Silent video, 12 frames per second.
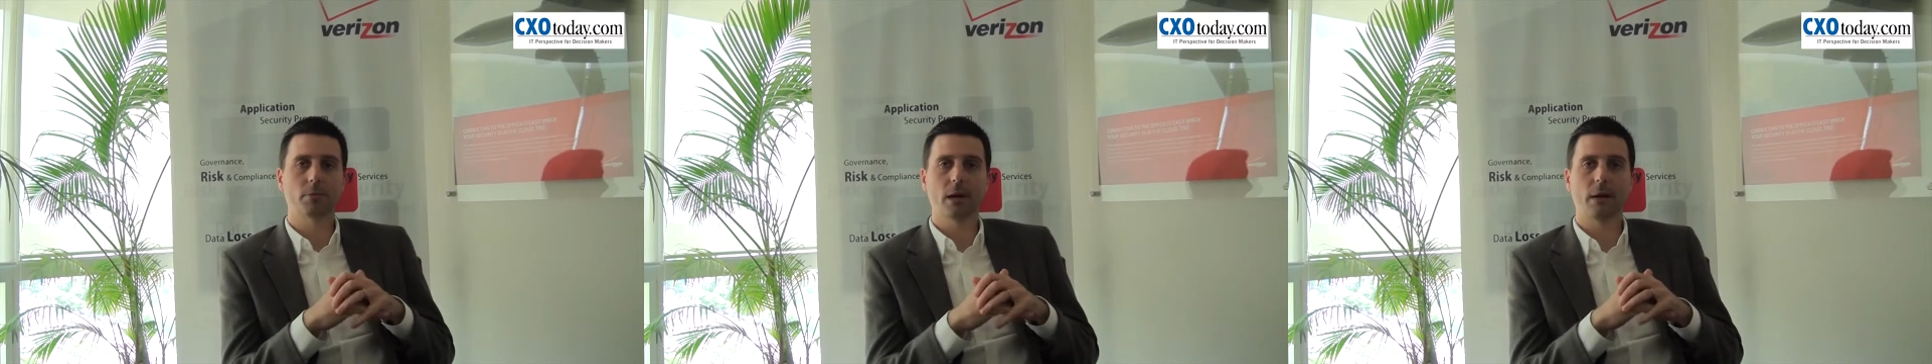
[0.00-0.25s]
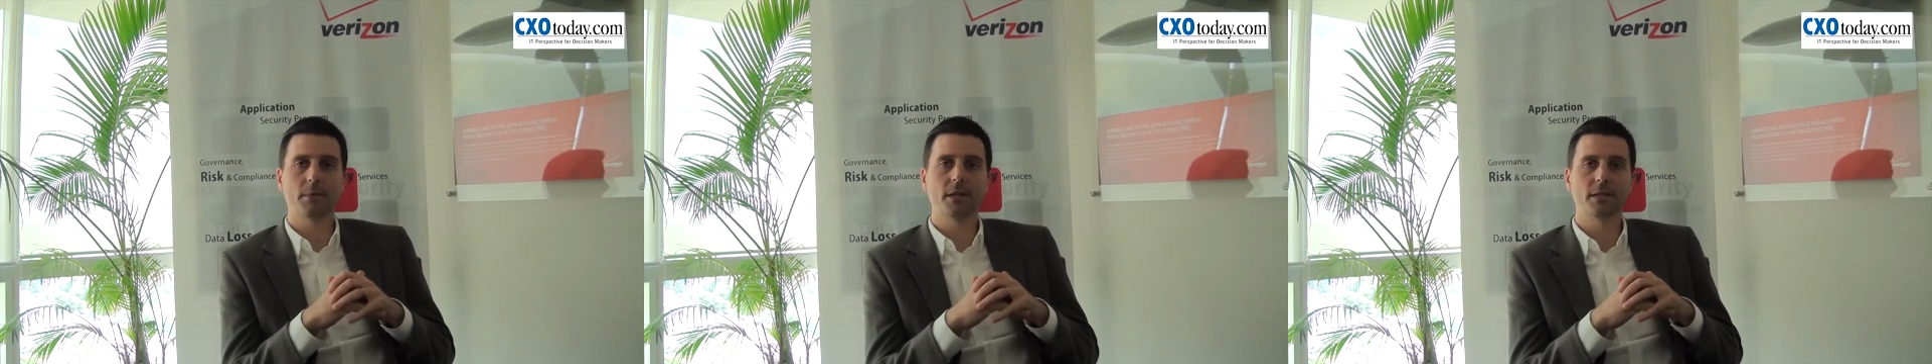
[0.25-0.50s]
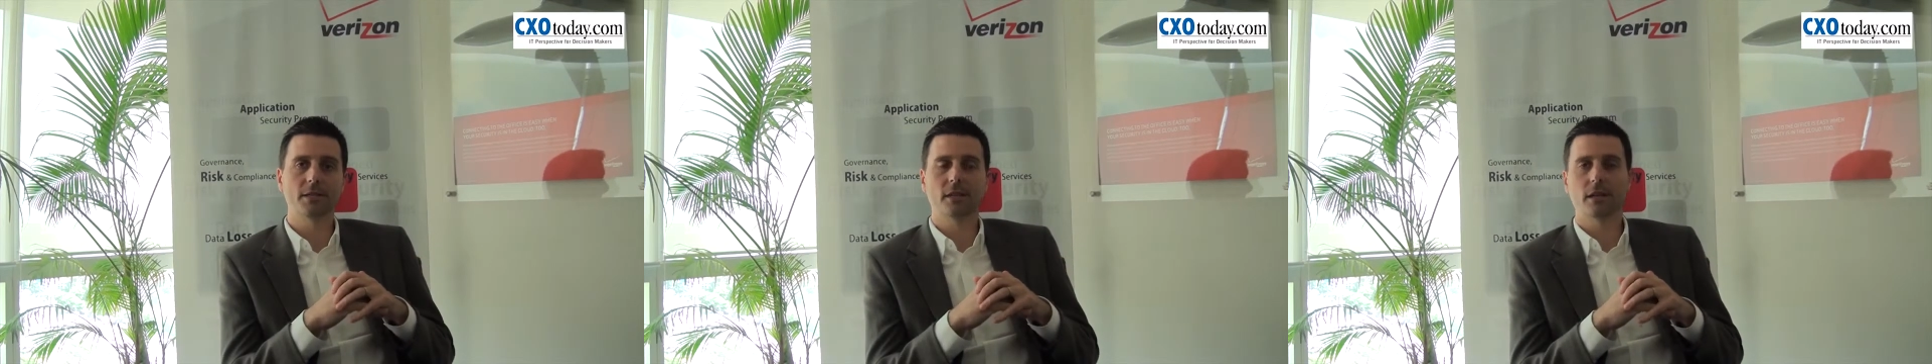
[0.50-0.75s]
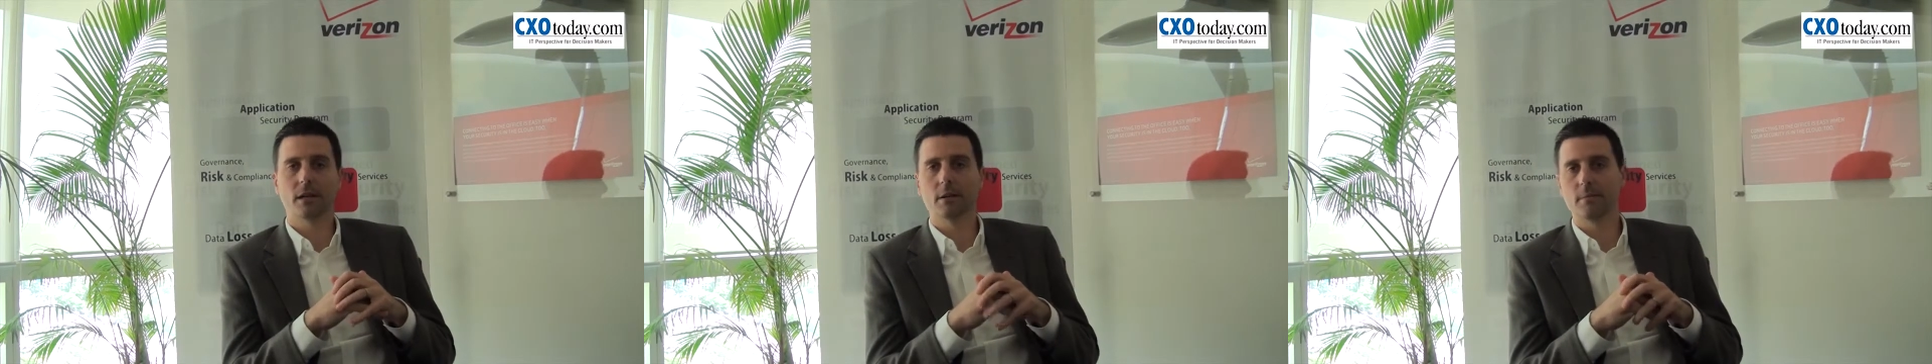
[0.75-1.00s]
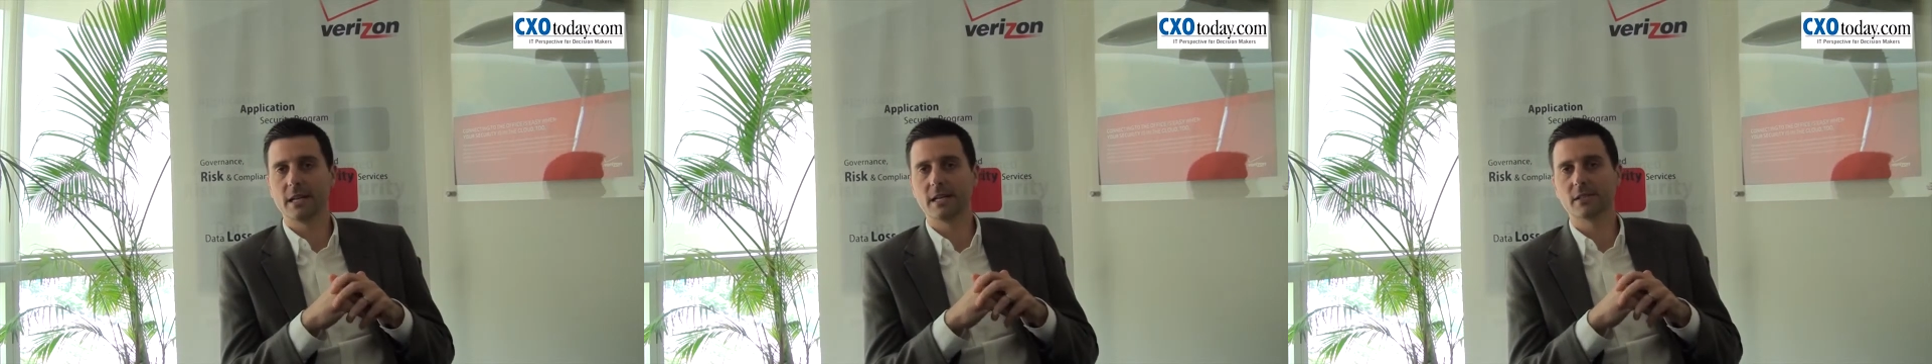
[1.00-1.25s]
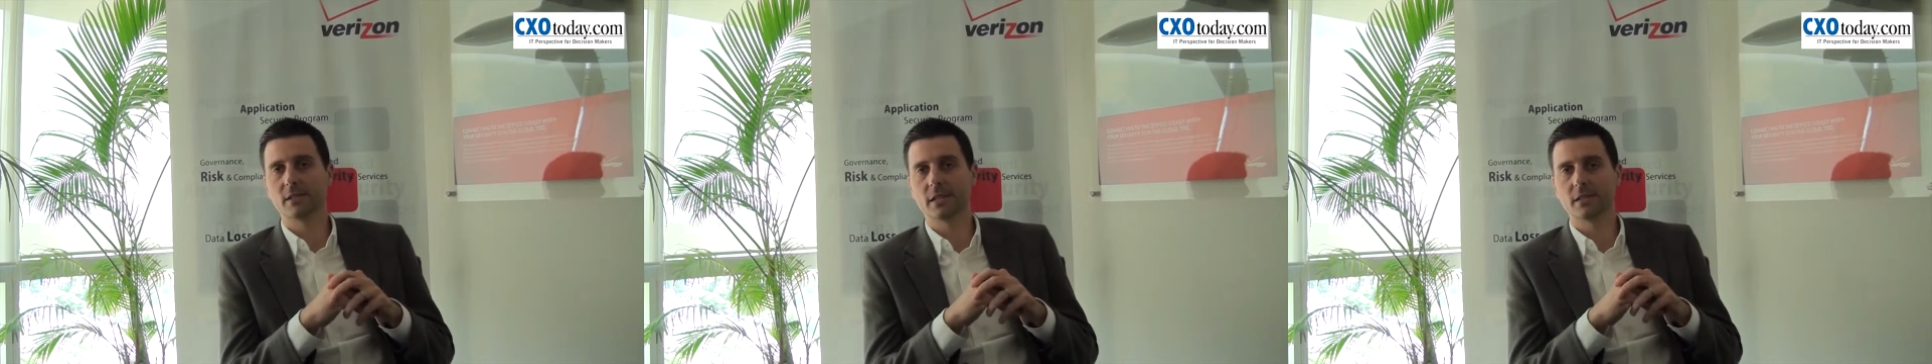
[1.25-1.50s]
prominent
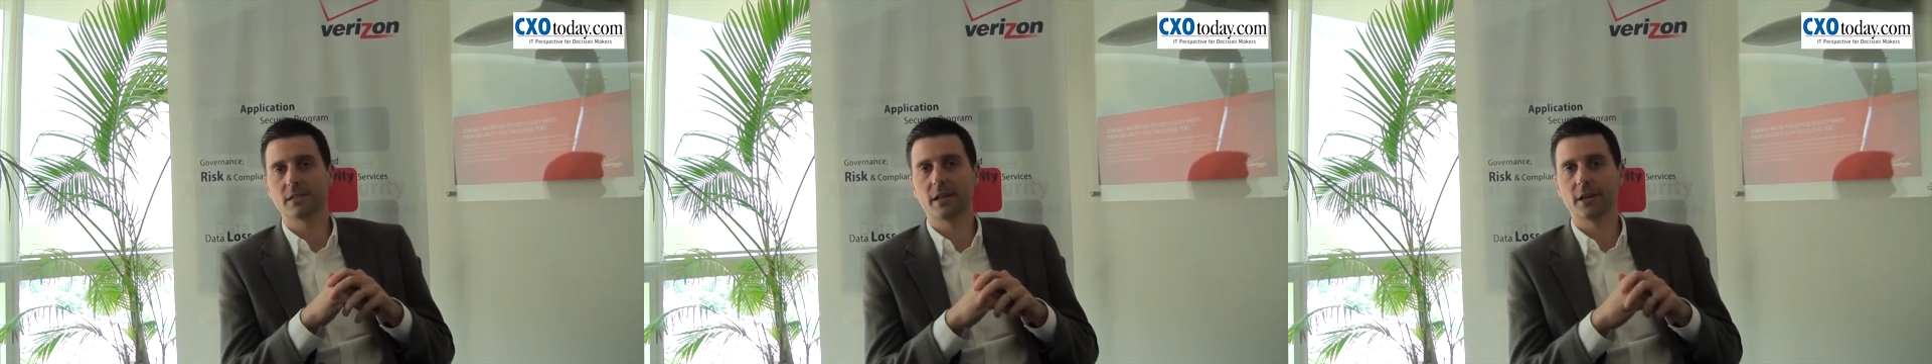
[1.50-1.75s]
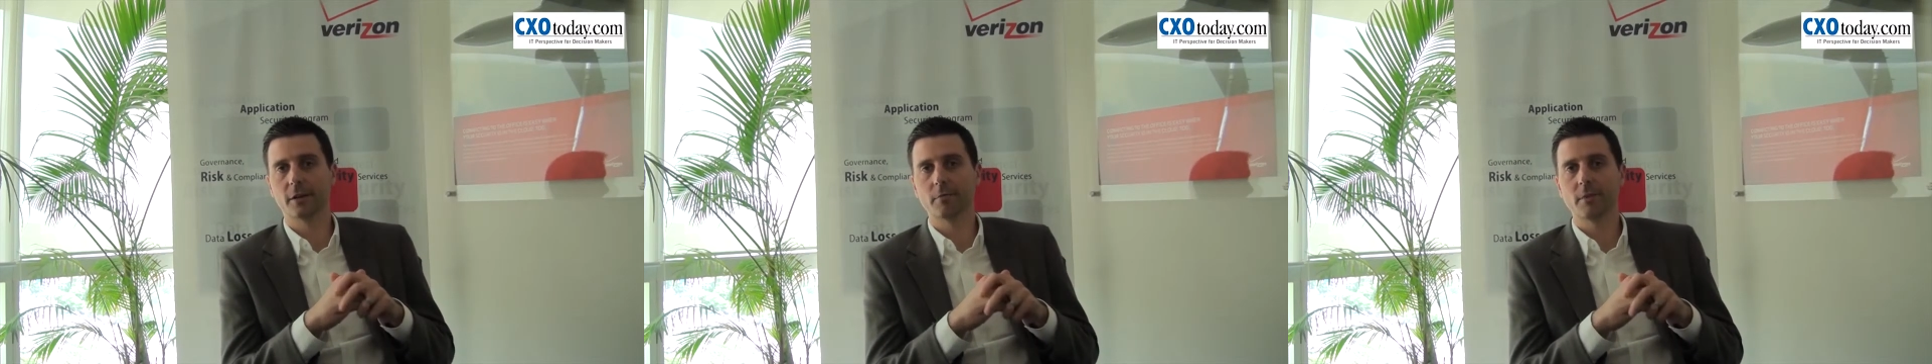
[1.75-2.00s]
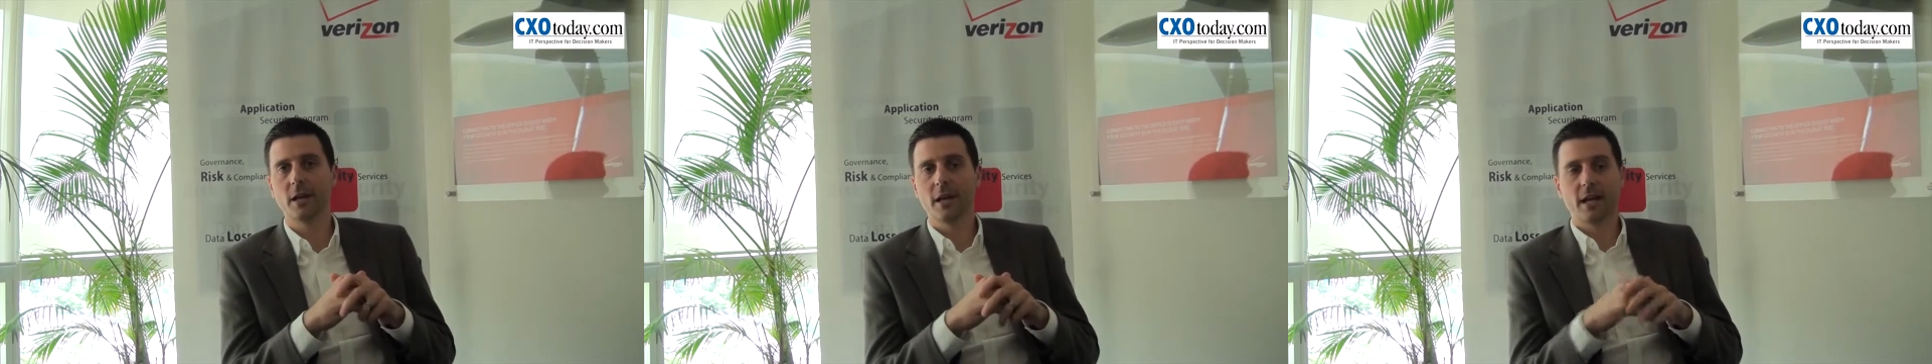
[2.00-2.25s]
incidents there.